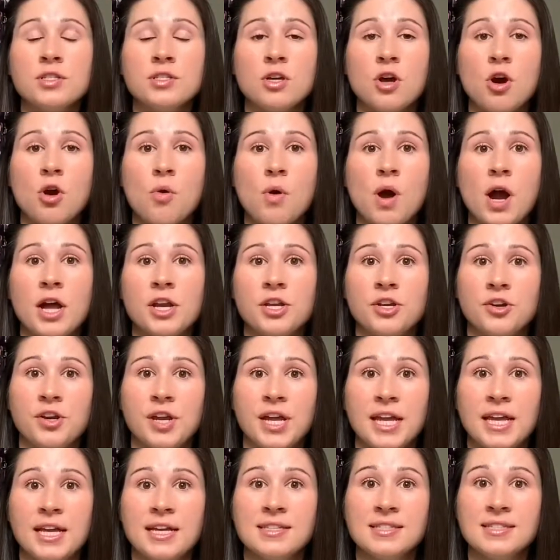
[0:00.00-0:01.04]
go on your
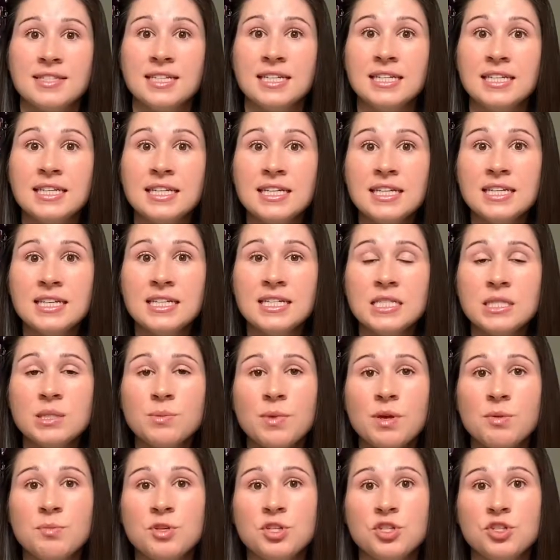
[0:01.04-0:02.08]
hands and knees,
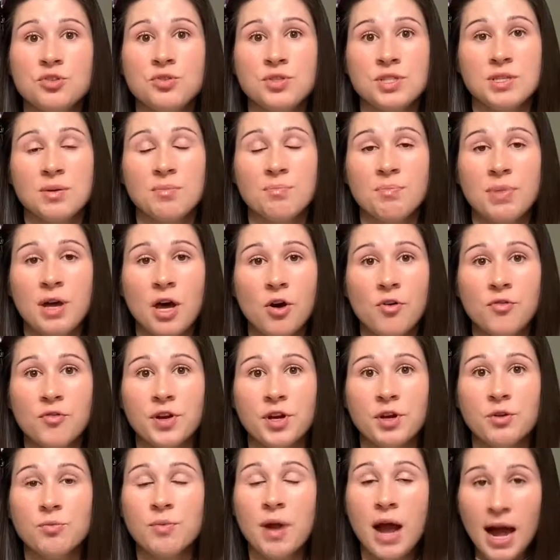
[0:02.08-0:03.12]
maybe do some
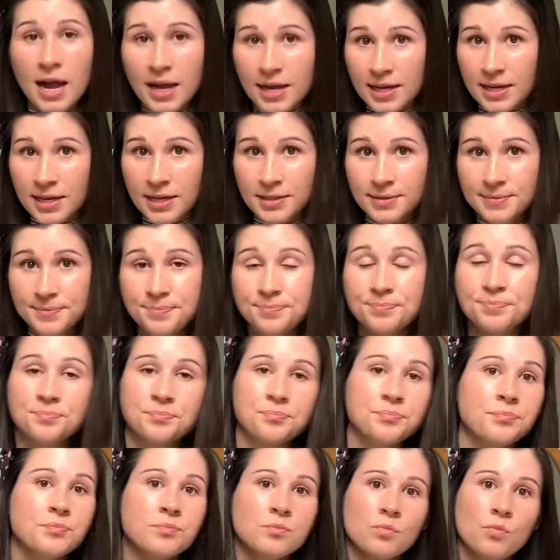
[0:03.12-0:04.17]
pelvic rocking.
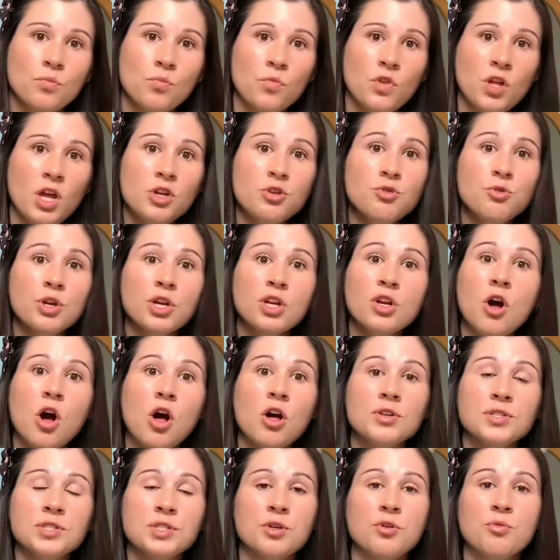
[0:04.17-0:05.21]
You can
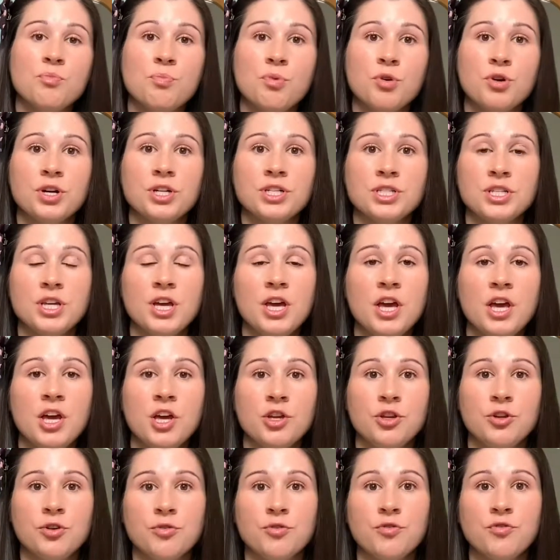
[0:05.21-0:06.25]
also put
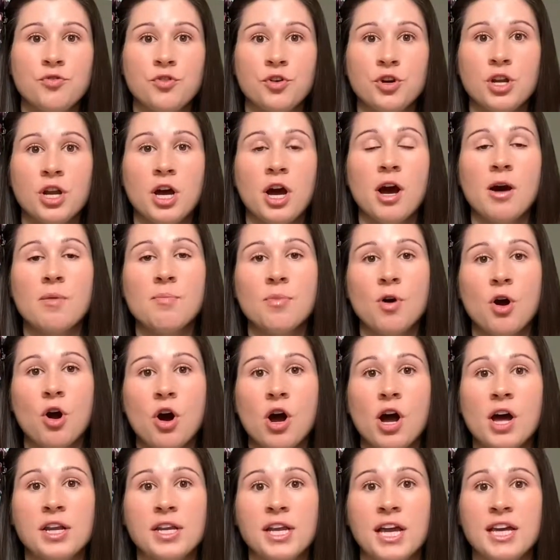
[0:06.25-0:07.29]
your foot up
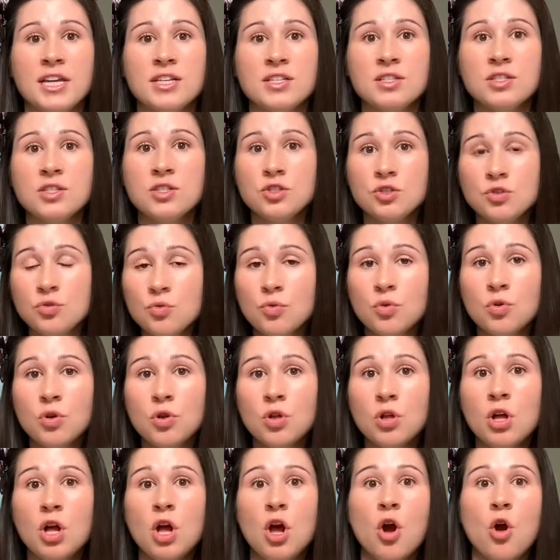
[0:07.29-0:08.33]
on a
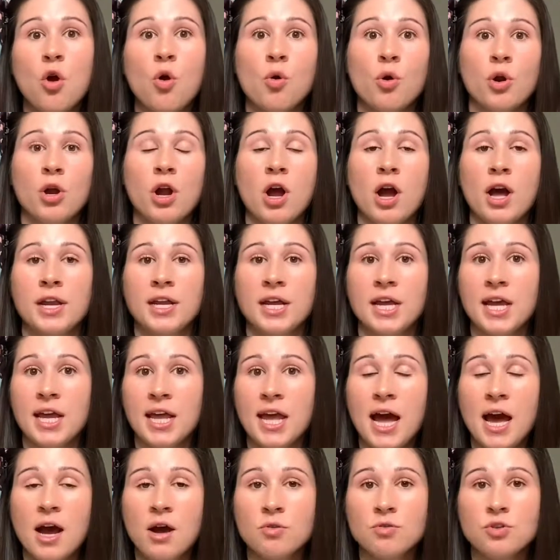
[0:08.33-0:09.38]
stool or on a
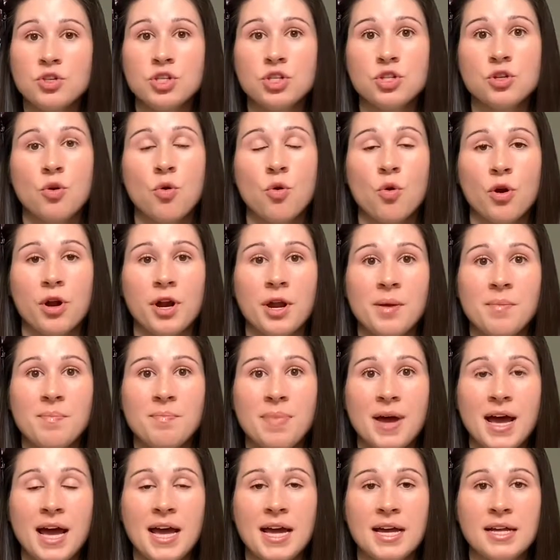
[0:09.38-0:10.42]
couch or a
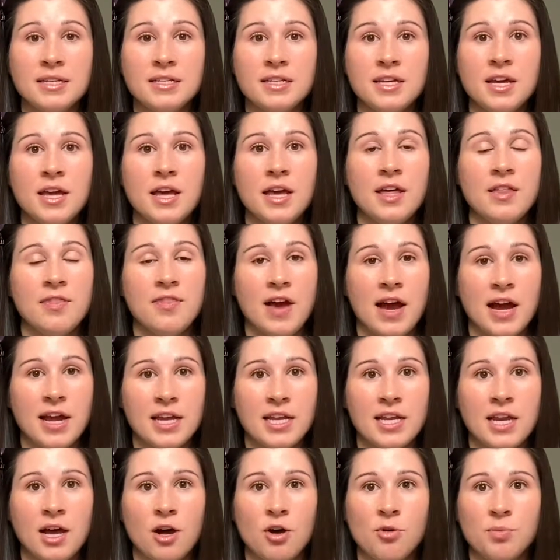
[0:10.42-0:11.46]
bed. That can
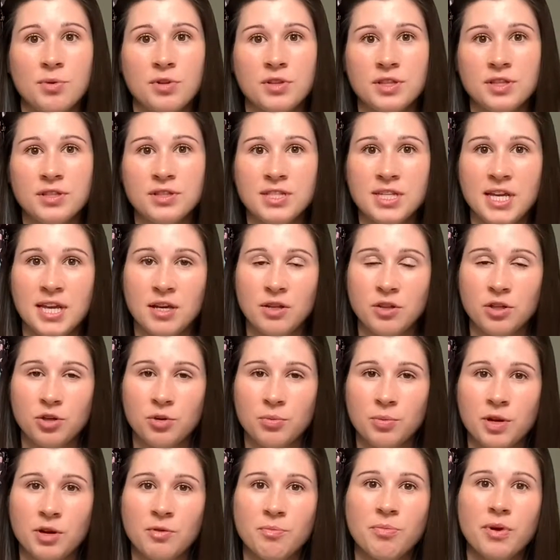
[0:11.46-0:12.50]
help take a little
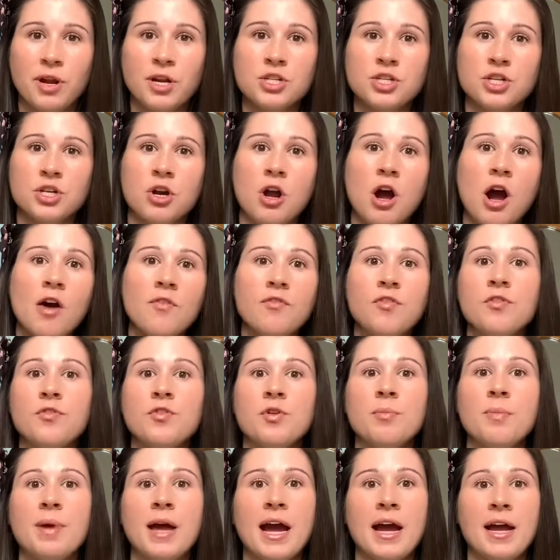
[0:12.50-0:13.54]
bit of pressure off of your
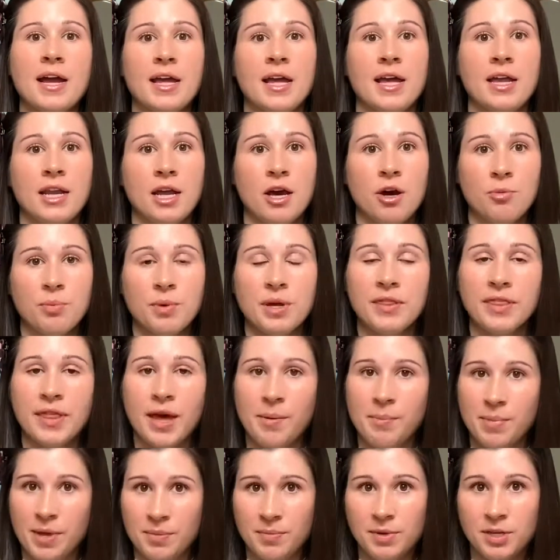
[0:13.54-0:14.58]
back and help get
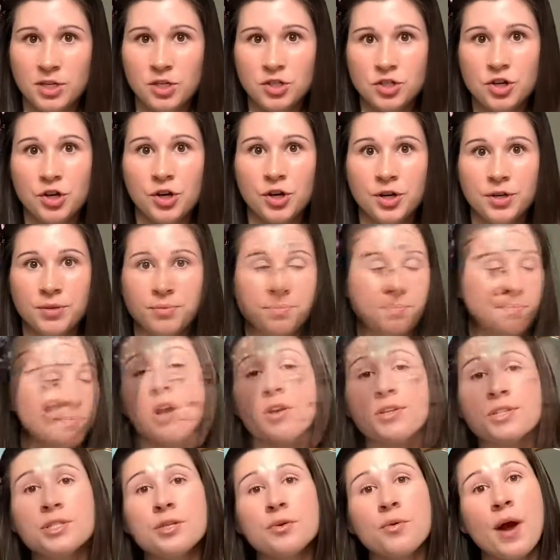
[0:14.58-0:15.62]
that baby to turn. You can
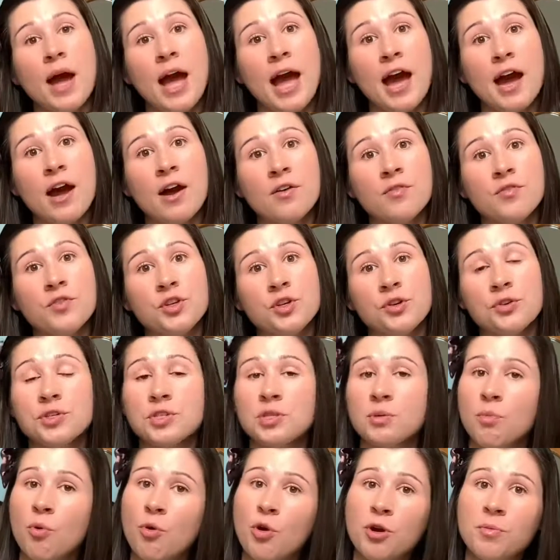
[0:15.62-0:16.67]
also have your
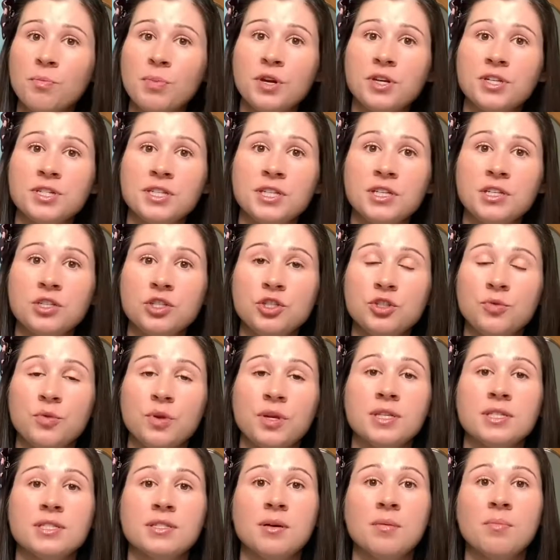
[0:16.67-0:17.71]
support person
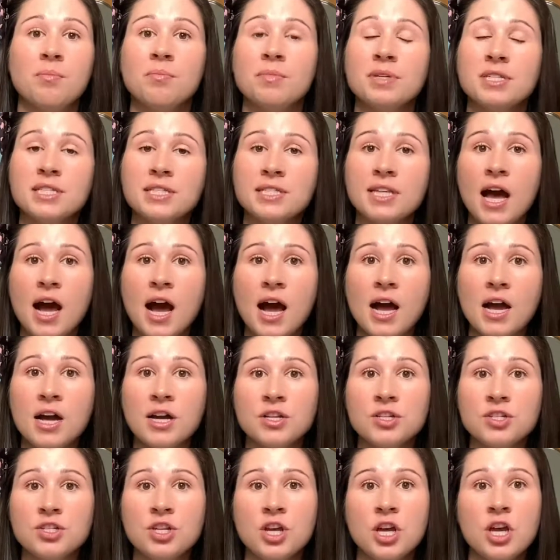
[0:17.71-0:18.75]
doing some
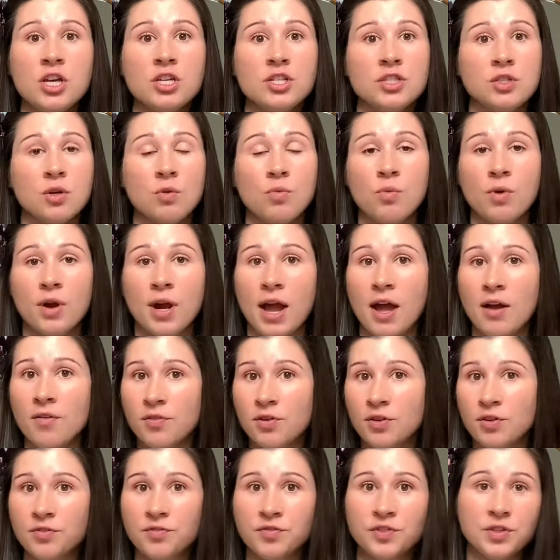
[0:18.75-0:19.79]
massage. So
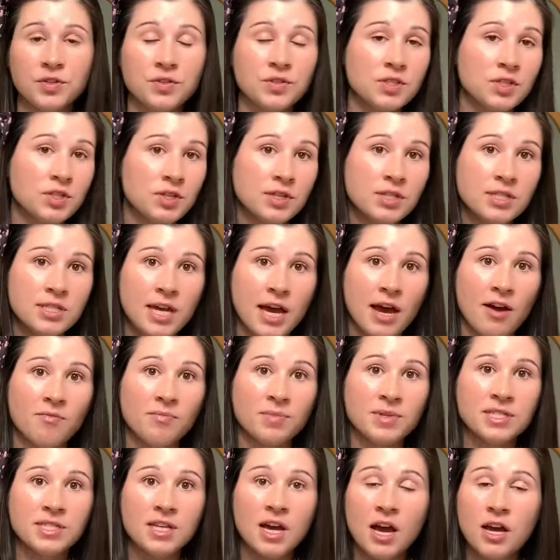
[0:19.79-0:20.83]
wherever feels good to have
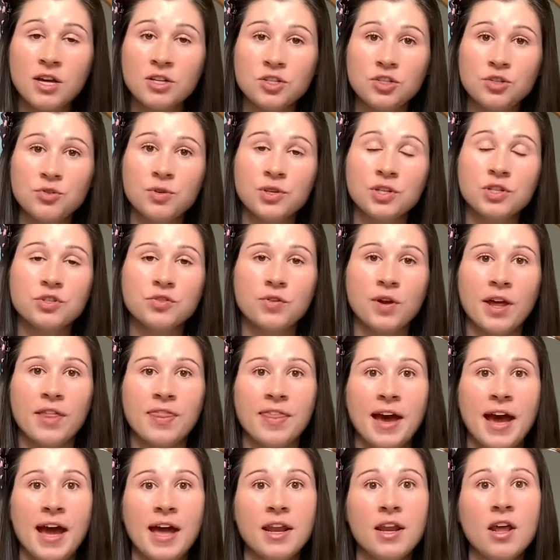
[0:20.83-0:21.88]
massage, you can try
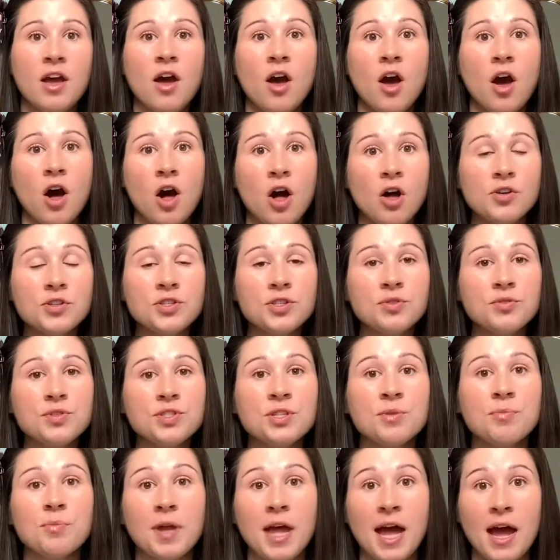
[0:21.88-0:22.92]
that. Also,
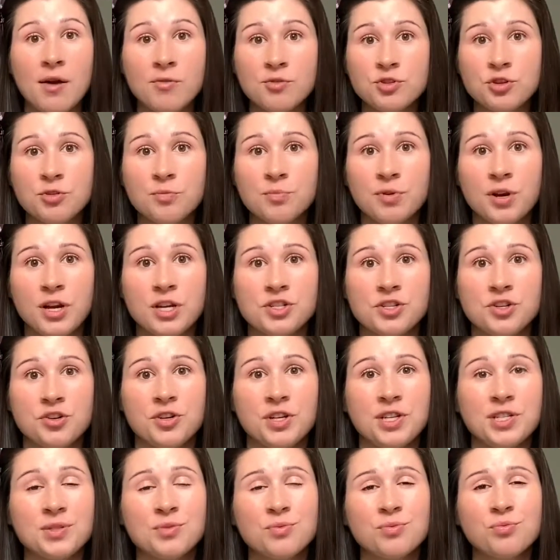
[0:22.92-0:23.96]
some counter pressure
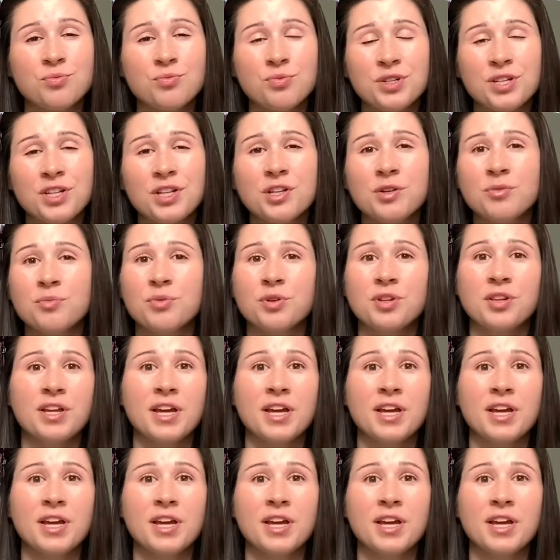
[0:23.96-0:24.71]
is really, really